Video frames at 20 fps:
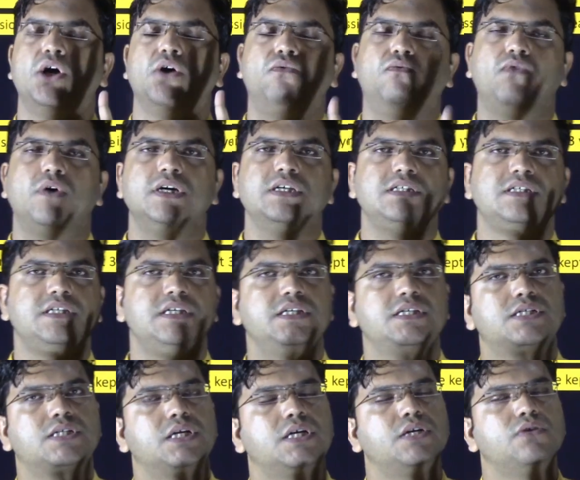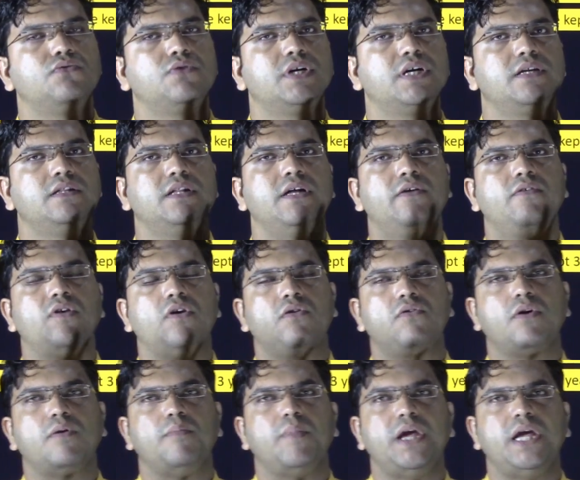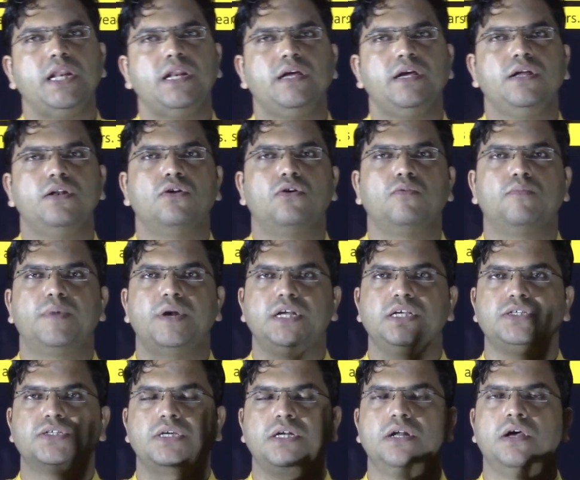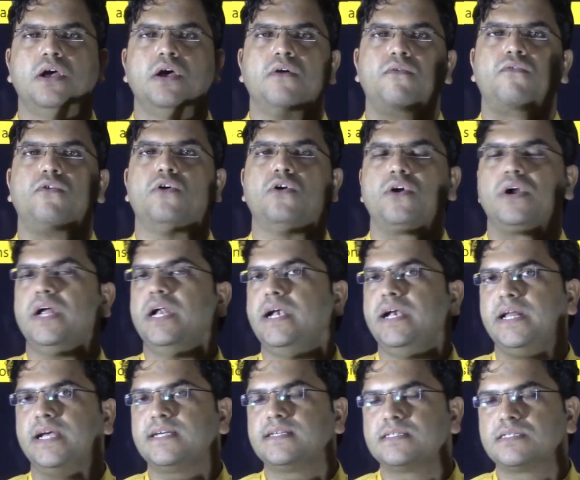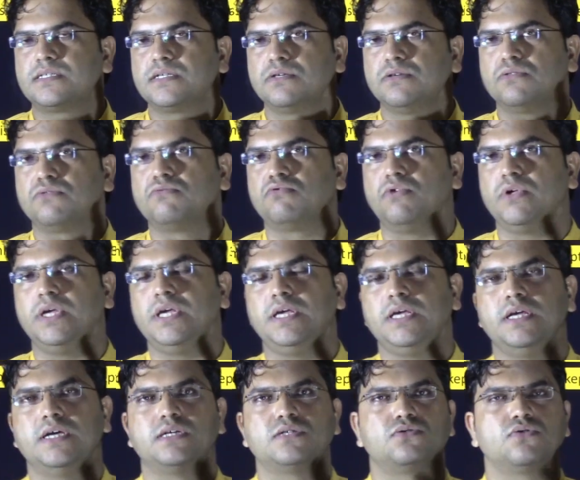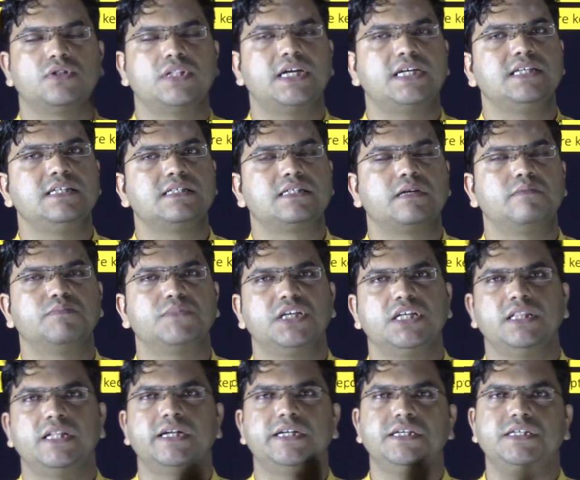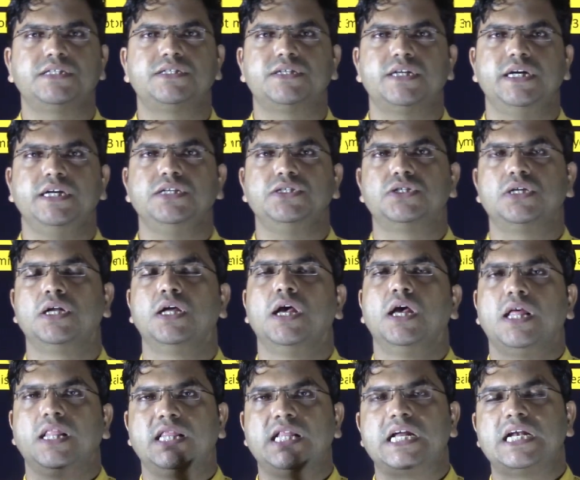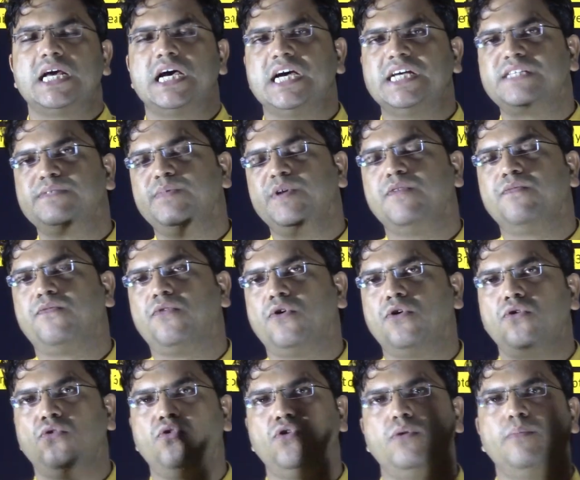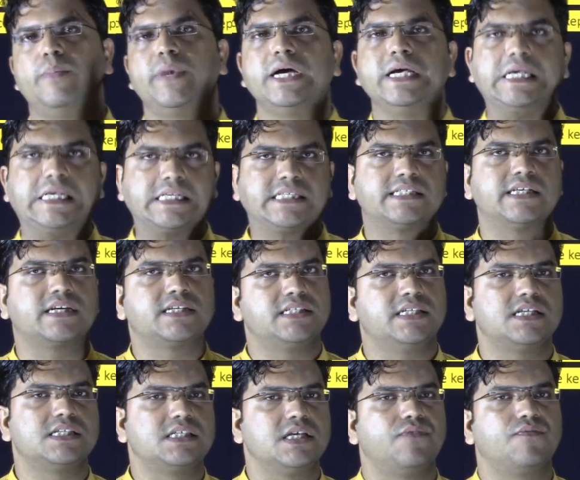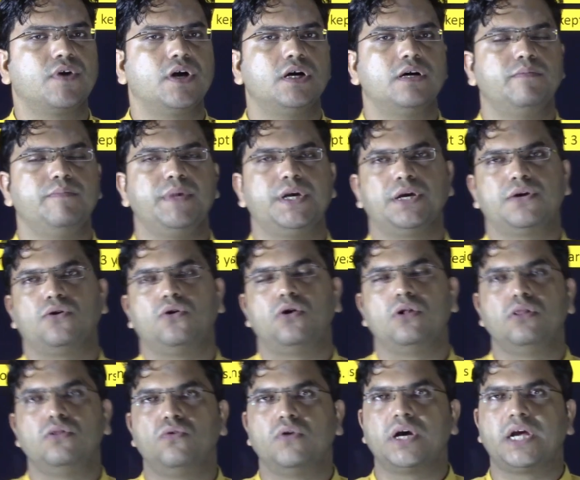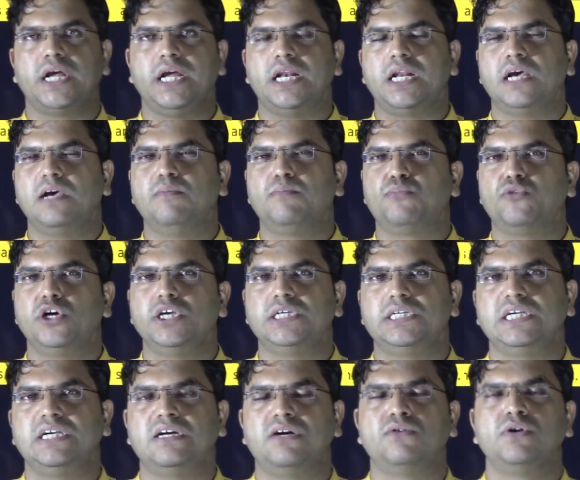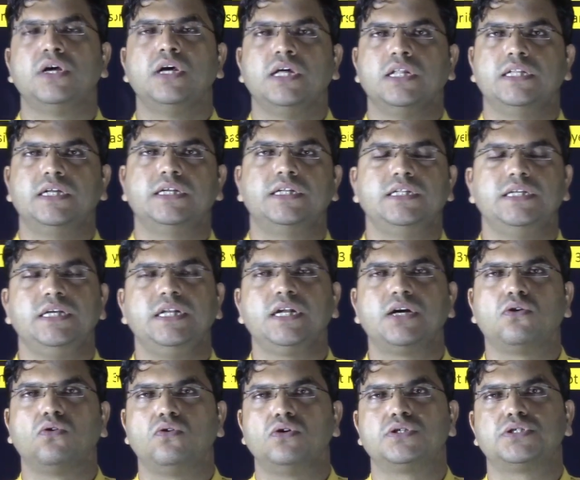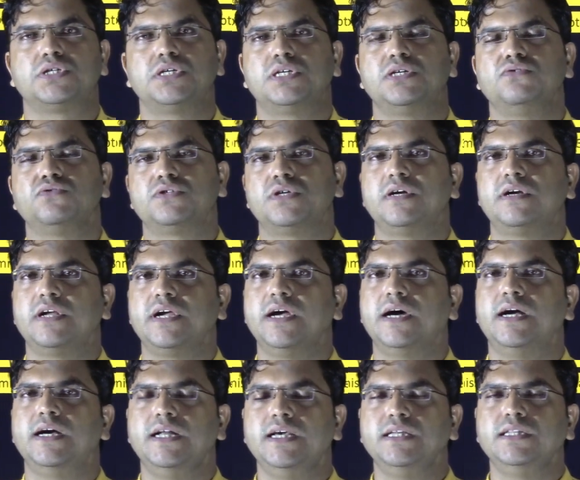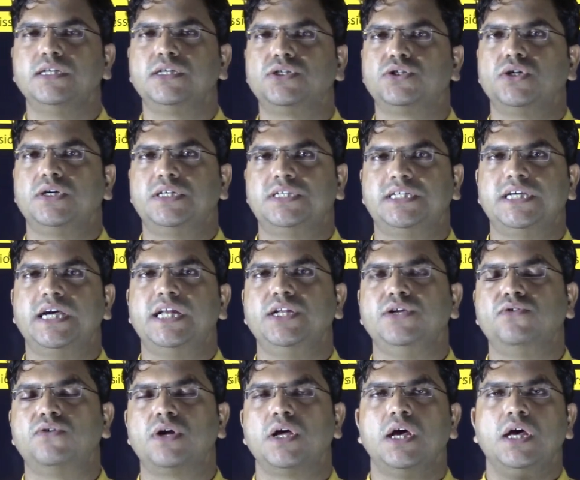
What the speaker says: Once instituted, they will remain in operation for next 3 years. So that is something, that is tradition that has been followed by successive government. Although again I am pointing out that in constitution regarding the tenure,